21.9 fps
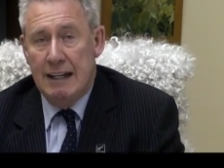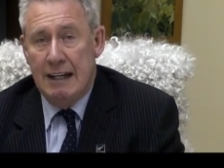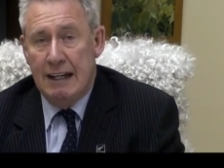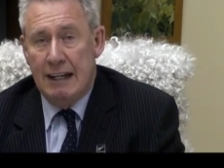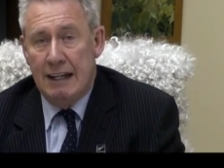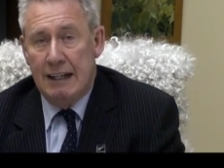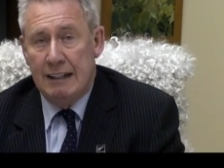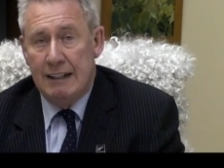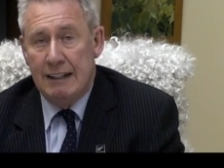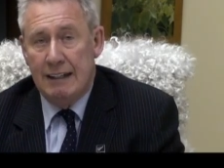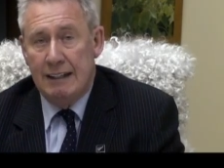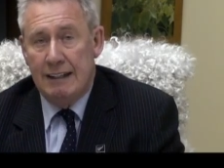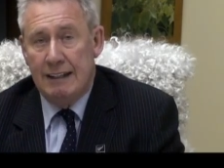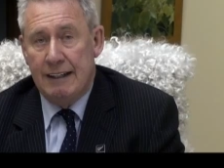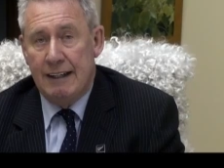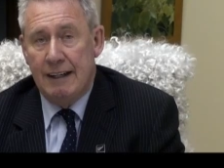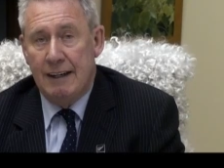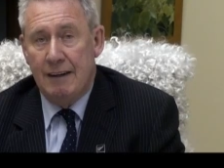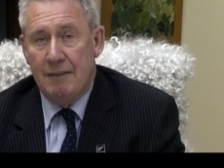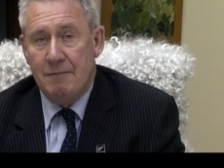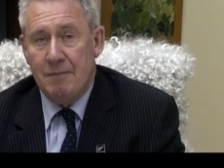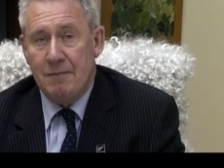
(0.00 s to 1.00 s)
And
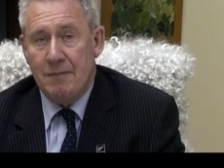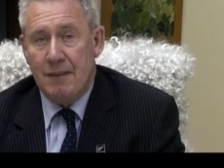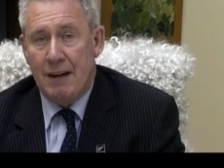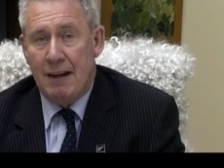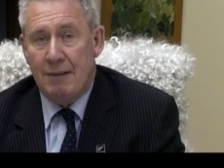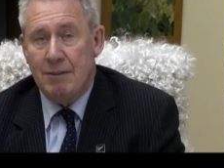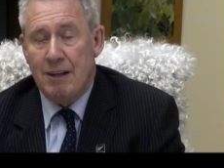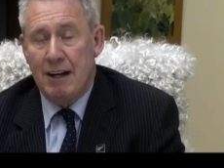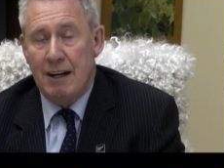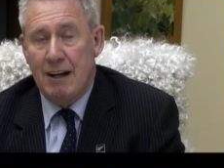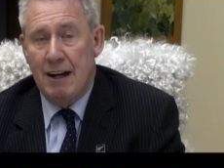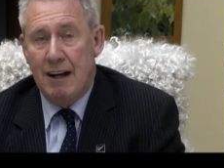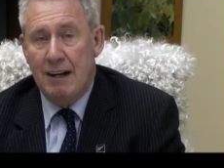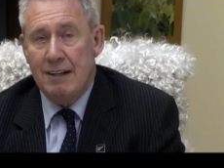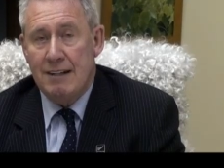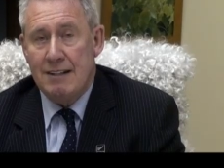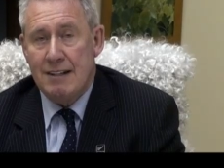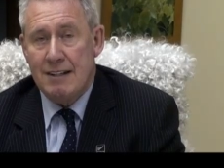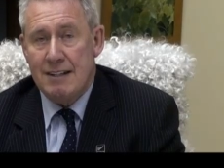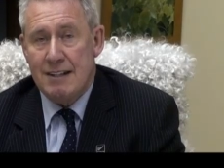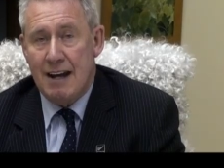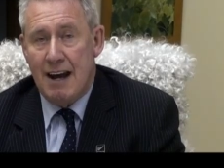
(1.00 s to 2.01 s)
um, I'm
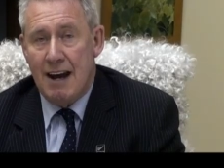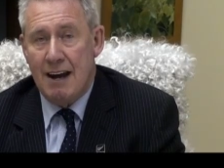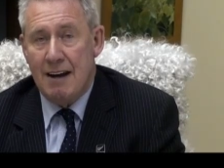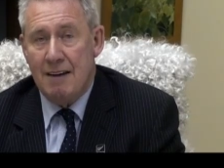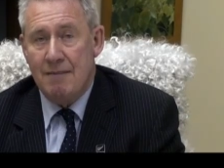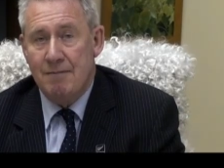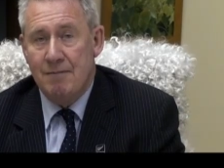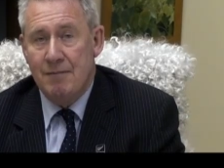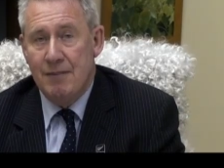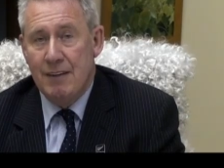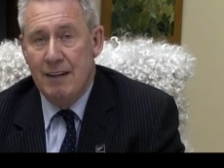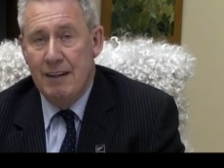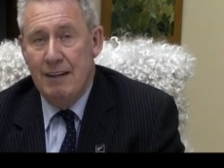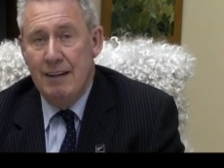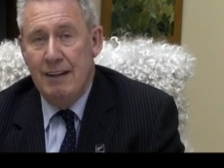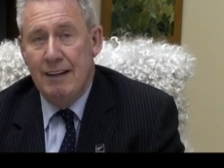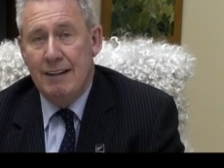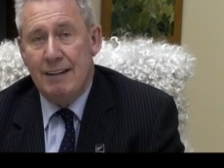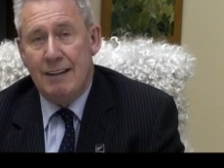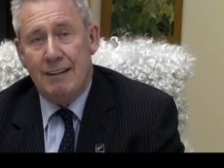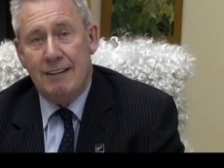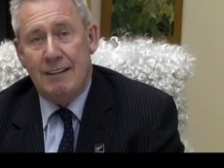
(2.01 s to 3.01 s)
delighted to say
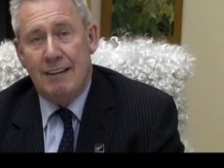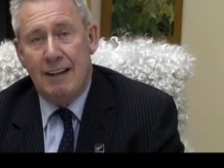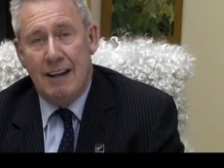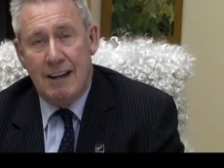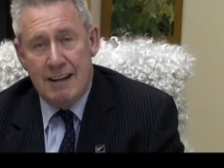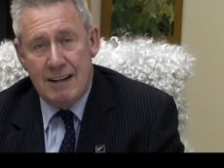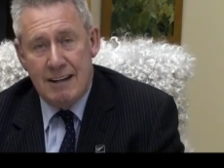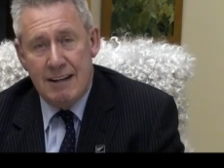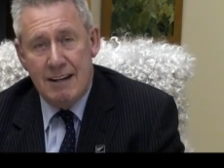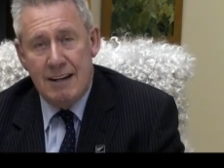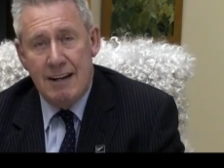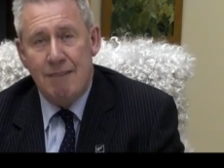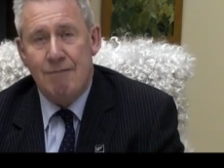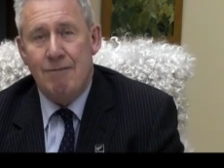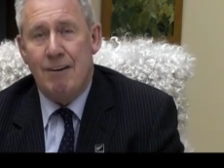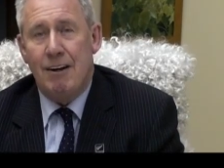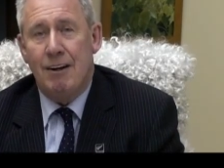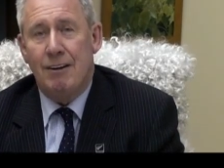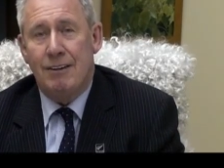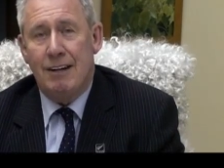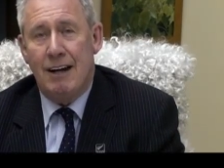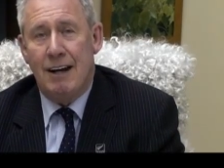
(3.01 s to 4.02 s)
that they
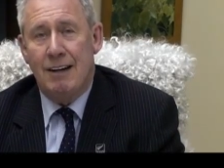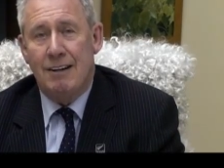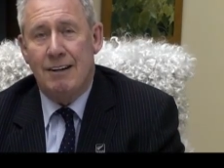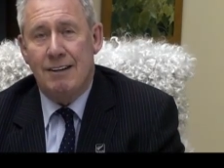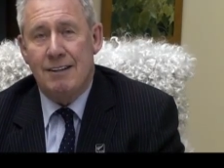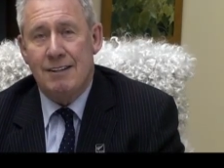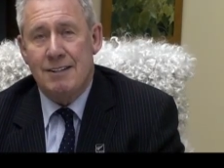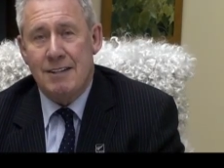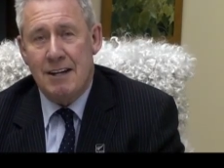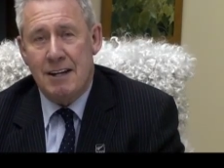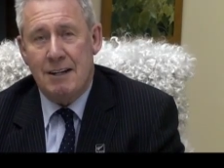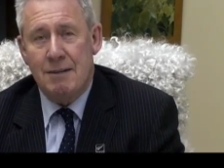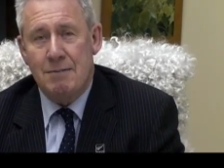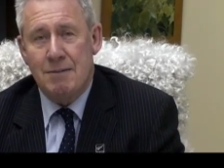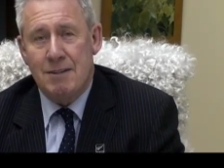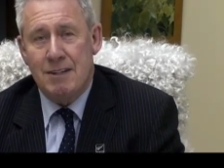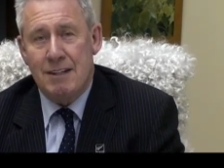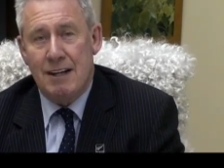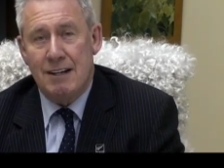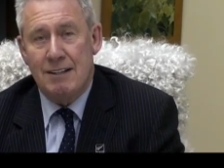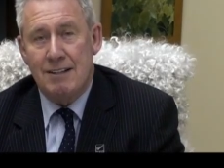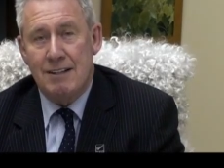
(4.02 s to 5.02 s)
felt, under the
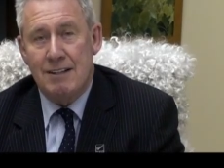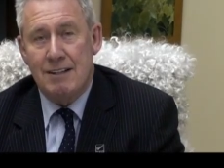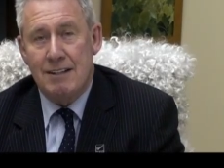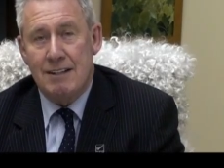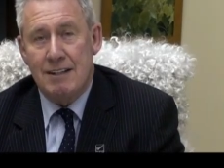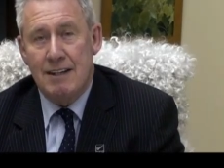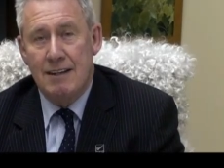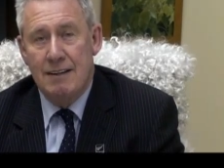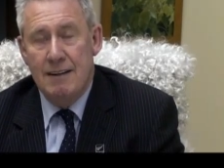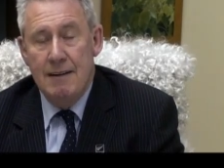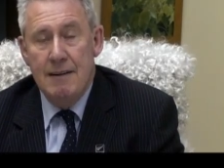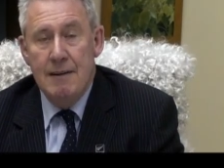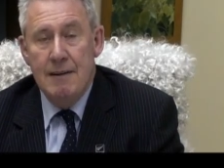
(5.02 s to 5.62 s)
circumstances,